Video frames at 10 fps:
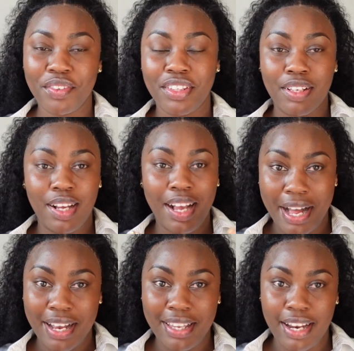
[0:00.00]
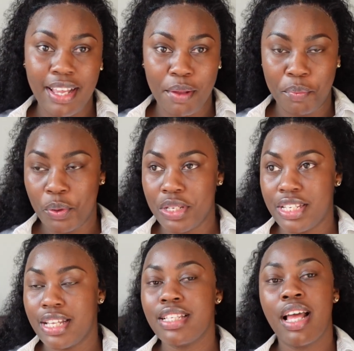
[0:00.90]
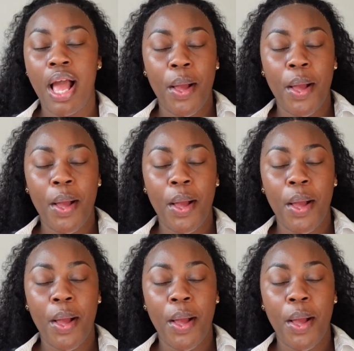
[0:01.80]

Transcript: the card that can process,